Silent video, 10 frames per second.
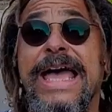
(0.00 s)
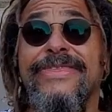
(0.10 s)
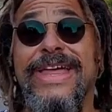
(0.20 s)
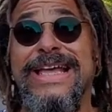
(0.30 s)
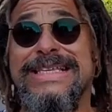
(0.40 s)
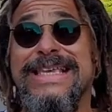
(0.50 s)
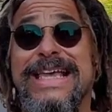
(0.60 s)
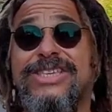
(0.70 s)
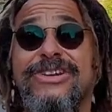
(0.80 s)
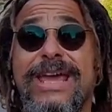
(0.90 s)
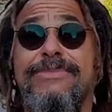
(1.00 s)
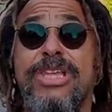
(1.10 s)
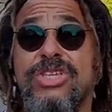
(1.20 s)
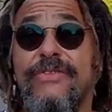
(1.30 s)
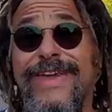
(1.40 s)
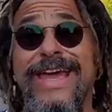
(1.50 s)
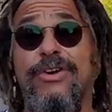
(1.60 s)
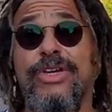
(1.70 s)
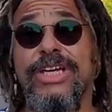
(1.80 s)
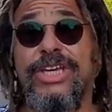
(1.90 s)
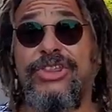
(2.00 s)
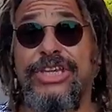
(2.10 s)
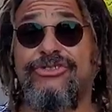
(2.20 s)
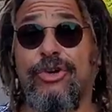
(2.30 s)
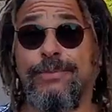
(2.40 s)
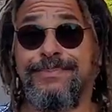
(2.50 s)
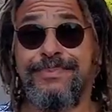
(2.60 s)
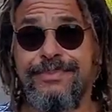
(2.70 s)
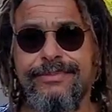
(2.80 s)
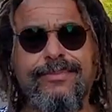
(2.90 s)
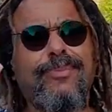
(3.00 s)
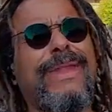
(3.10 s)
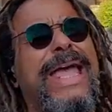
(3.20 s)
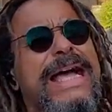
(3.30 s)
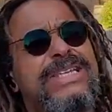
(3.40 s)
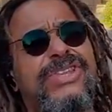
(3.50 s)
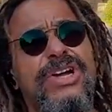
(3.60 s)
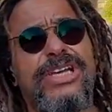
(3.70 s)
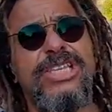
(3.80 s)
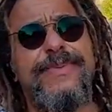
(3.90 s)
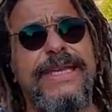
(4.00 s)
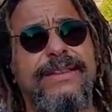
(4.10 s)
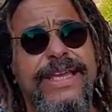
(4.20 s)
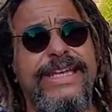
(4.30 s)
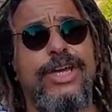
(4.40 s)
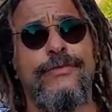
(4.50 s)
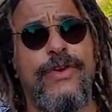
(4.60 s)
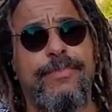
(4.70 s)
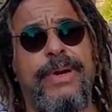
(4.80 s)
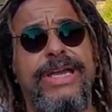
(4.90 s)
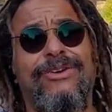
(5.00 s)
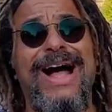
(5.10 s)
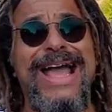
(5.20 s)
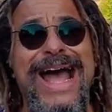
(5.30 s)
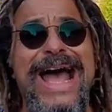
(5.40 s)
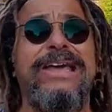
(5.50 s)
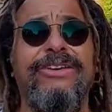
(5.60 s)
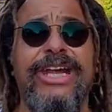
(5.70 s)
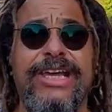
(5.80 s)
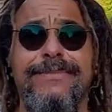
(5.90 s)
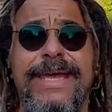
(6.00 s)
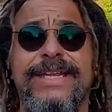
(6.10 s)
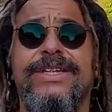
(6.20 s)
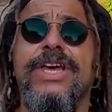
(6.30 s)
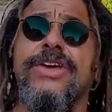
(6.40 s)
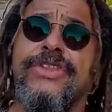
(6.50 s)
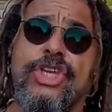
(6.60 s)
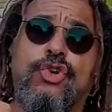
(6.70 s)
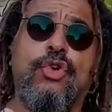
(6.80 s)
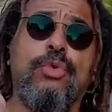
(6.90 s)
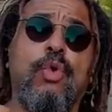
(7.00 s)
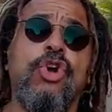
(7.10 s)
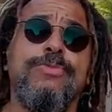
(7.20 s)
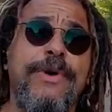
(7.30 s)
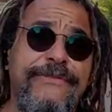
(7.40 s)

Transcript: This is the remnants of Elgin Cathedral. As Duncan's being laid out for burial, I highly recommend that you go and watch my